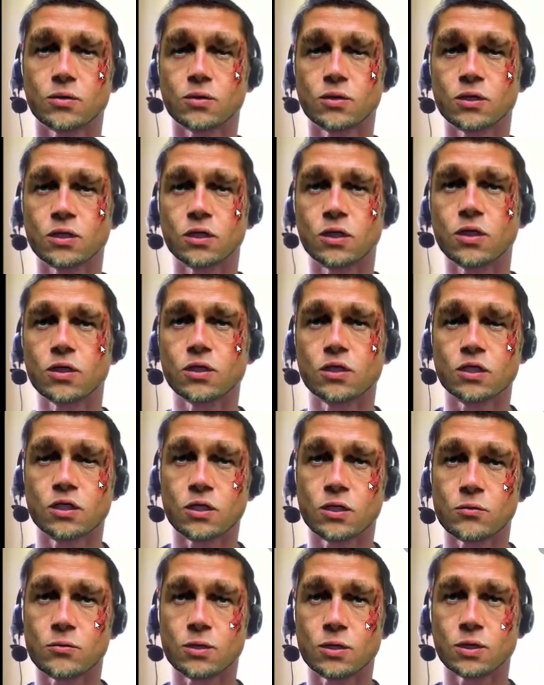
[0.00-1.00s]

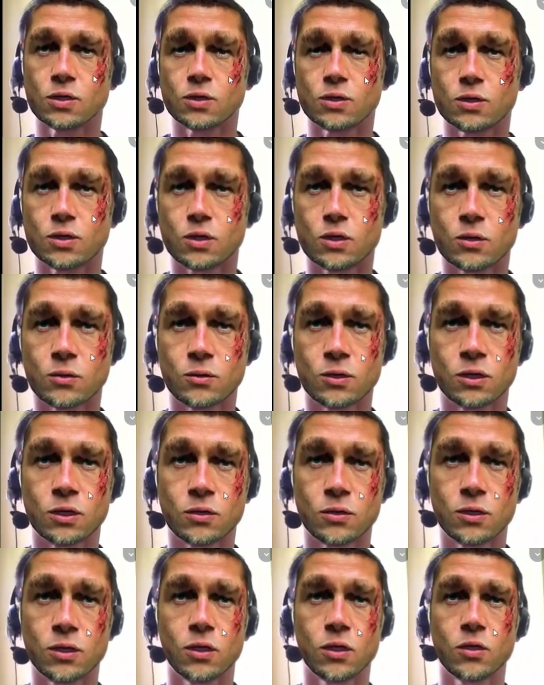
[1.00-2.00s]
non-integration of the
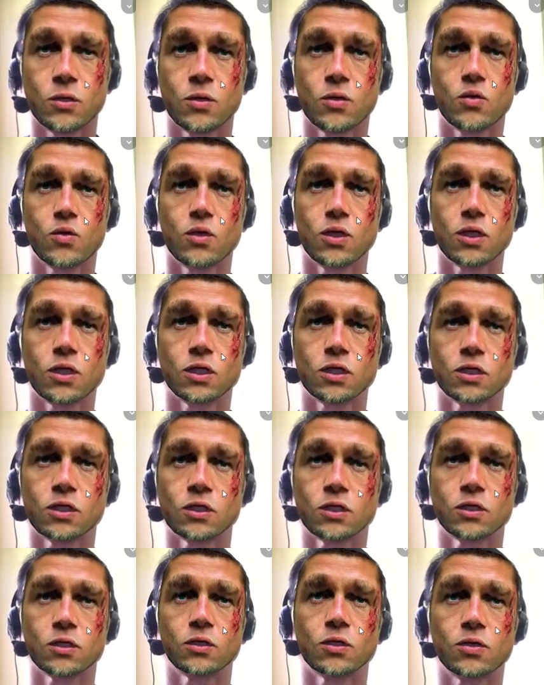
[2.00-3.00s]
with
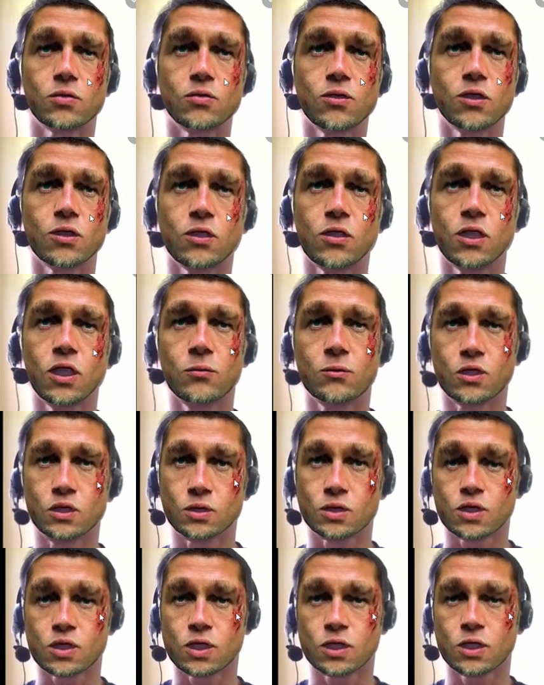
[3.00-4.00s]
the real
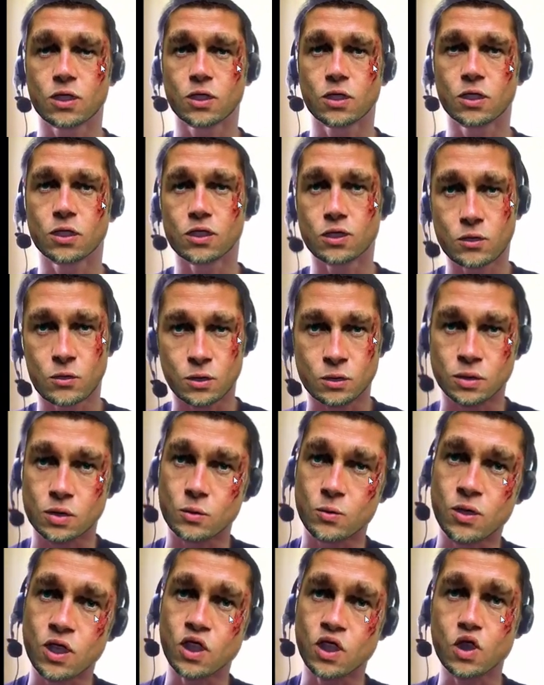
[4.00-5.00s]
image. It's
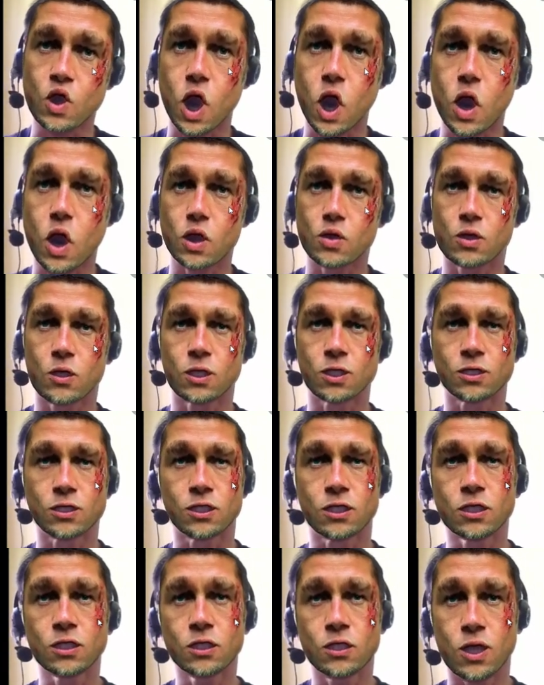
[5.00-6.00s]
just picture you can
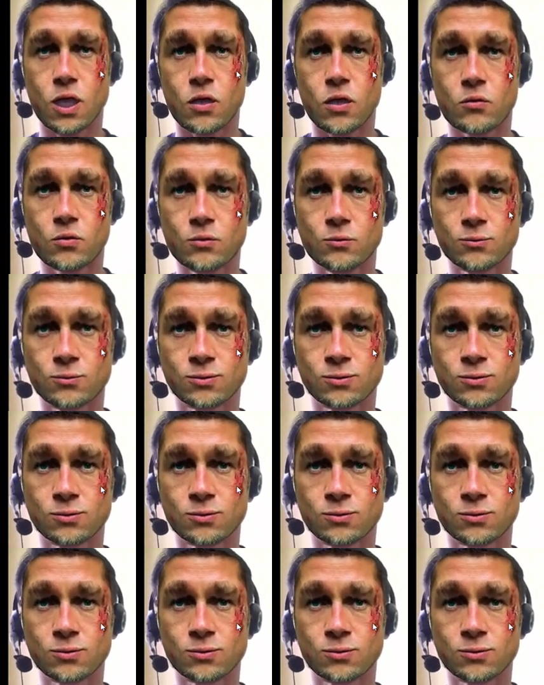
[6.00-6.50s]
see now.